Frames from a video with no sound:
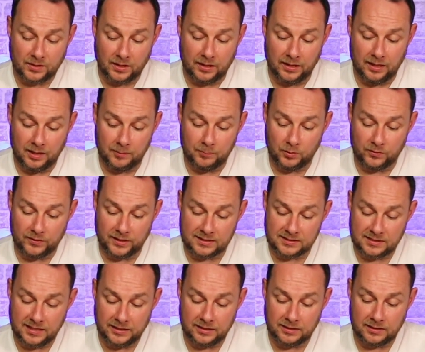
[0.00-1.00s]
but that
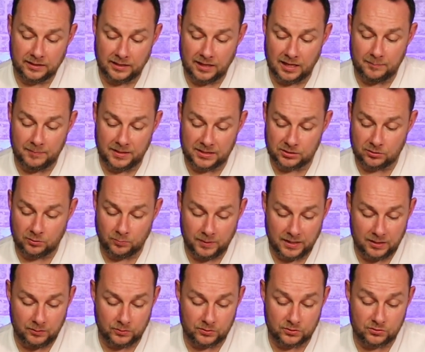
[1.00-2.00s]
technically aren't magical
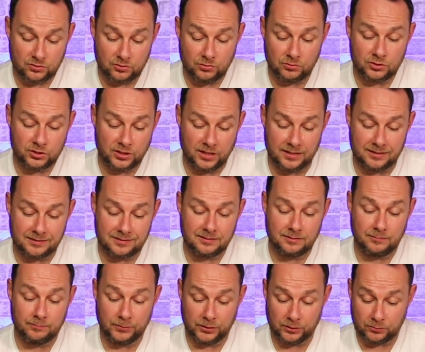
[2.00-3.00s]
powers, such as
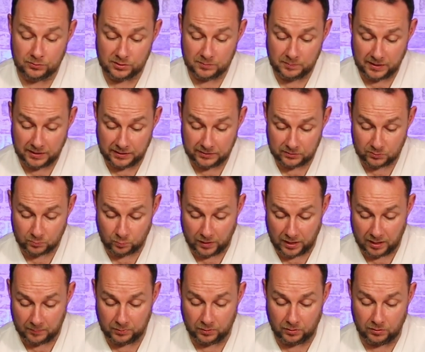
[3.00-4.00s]
Mirkwood Spider's
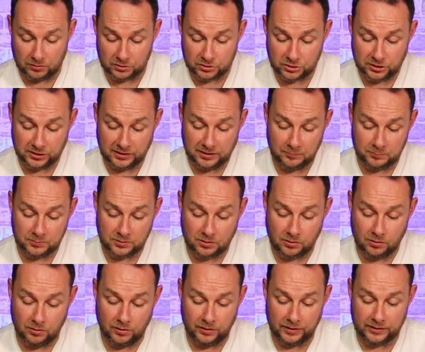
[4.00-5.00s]
web or Shelob's
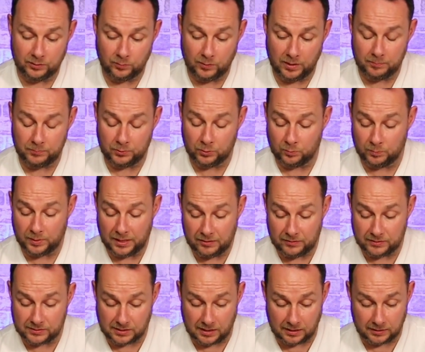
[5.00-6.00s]
caught in the web brutal
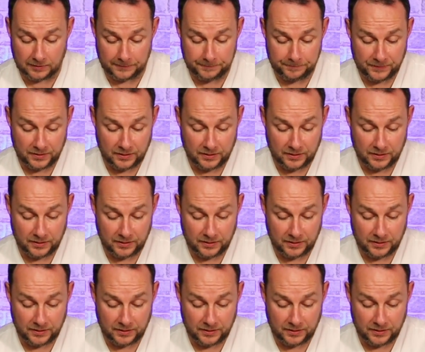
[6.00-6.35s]
power attack?